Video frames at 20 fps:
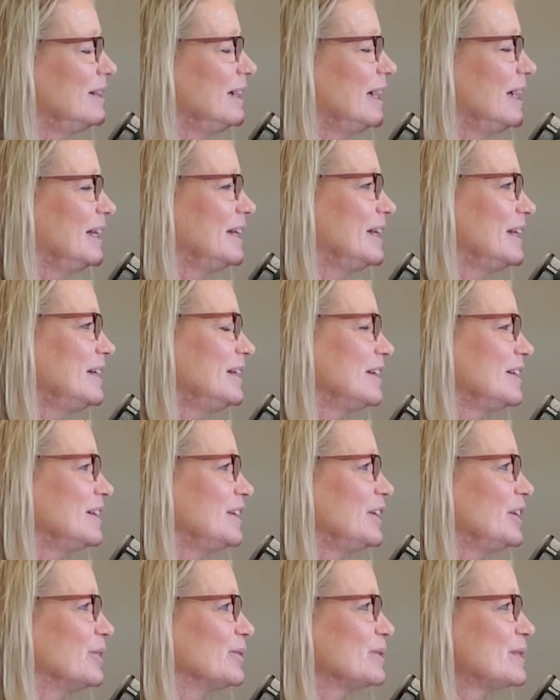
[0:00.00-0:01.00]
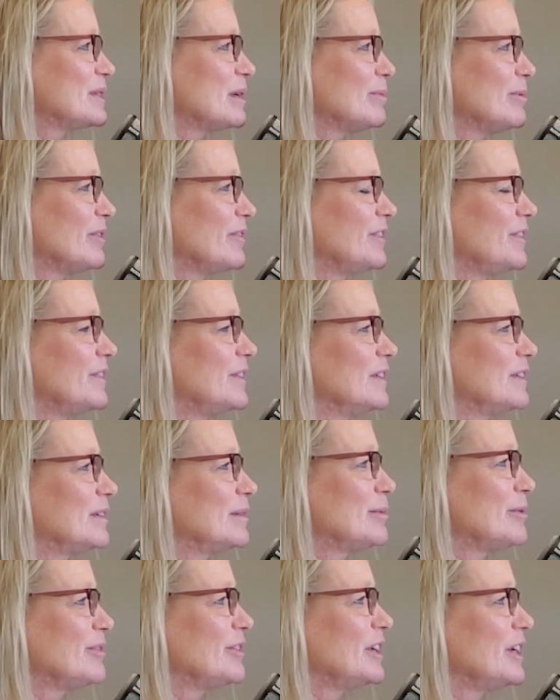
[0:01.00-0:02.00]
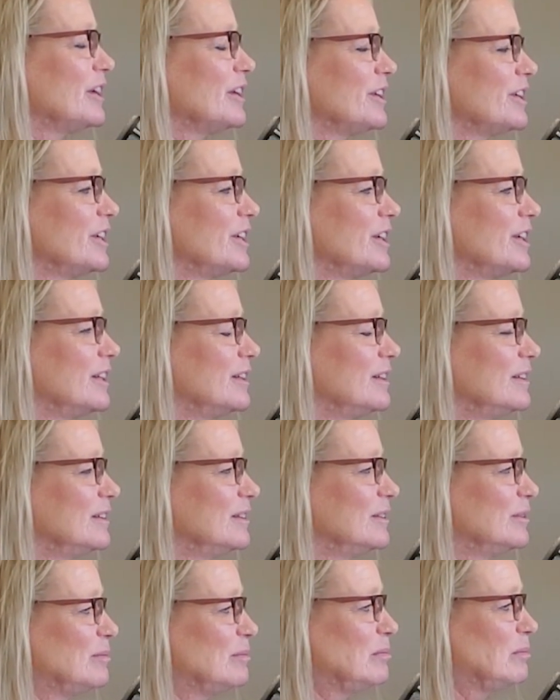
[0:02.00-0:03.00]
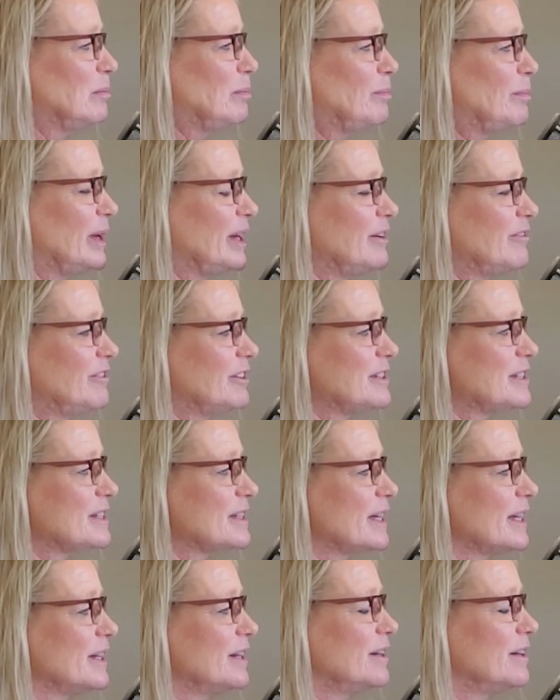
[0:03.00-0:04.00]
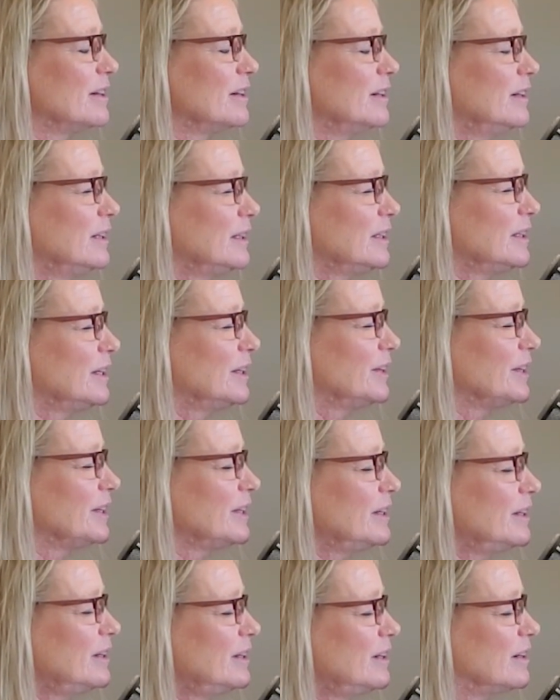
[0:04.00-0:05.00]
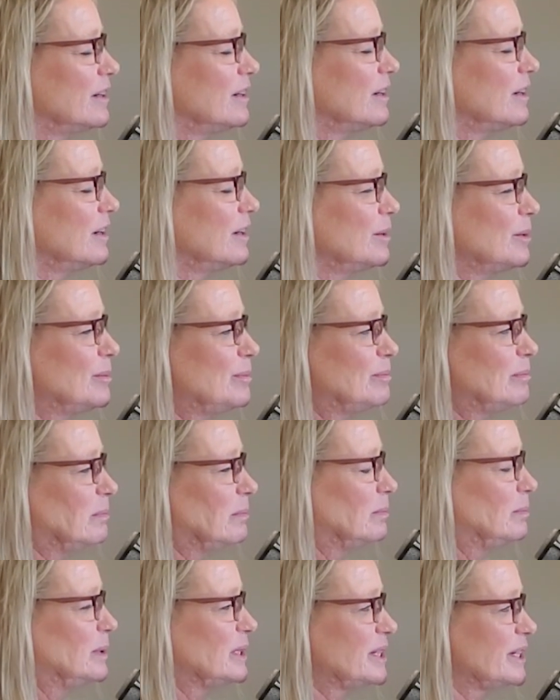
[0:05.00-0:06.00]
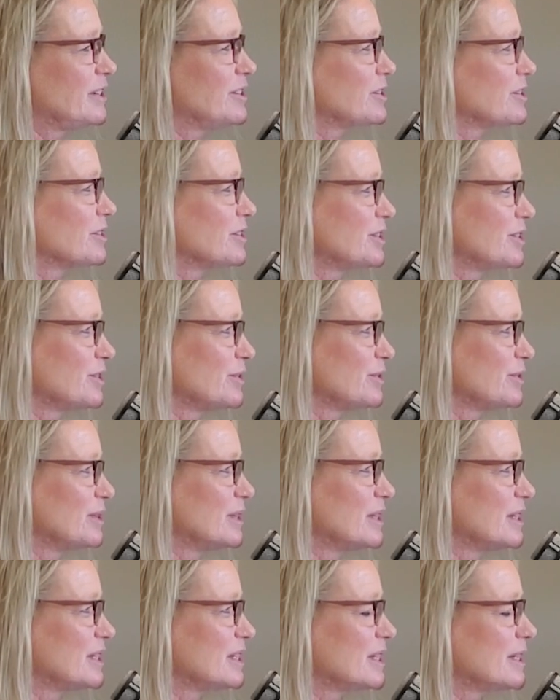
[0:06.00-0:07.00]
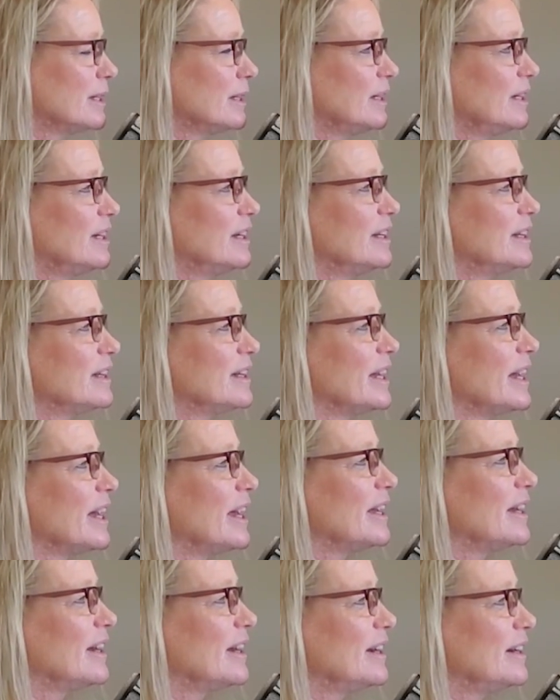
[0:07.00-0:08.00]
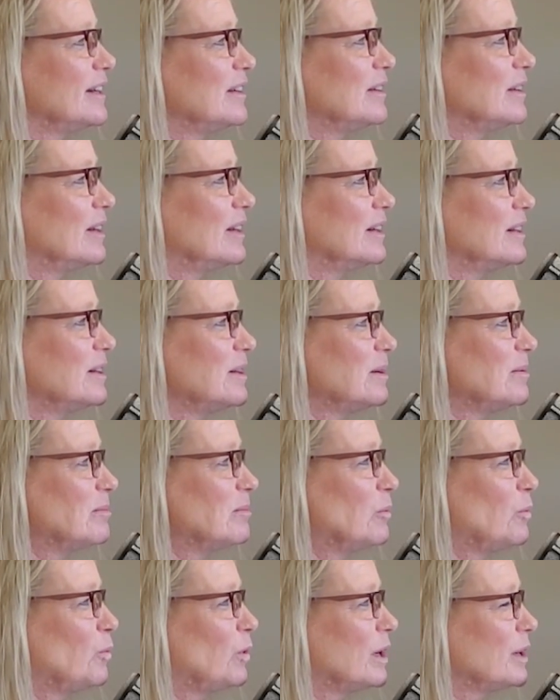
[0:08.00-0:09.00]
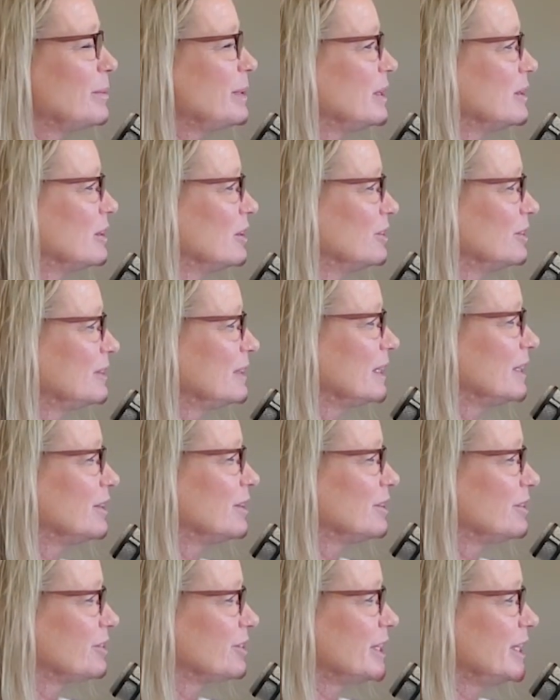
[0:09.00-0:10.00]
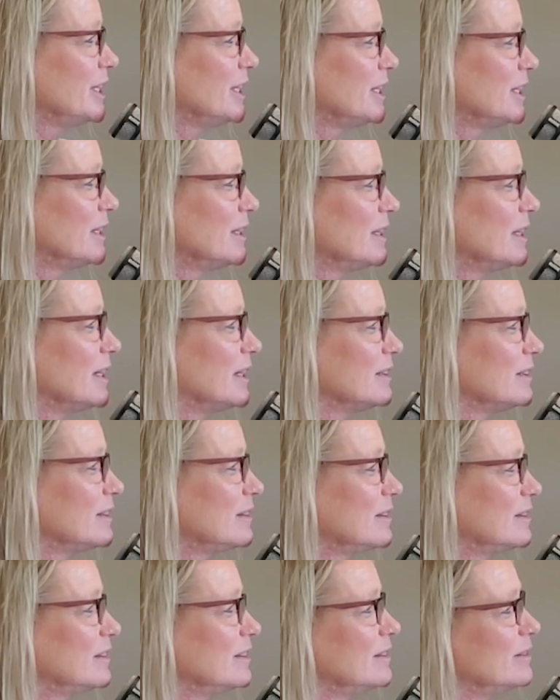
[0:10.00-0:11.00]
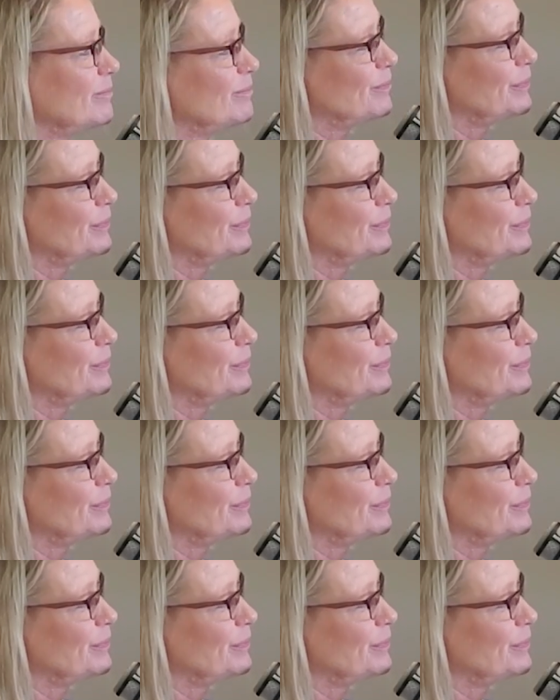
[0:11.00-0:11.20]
And then, some of the other benefits then are there are potential students that want to be close to industry. That's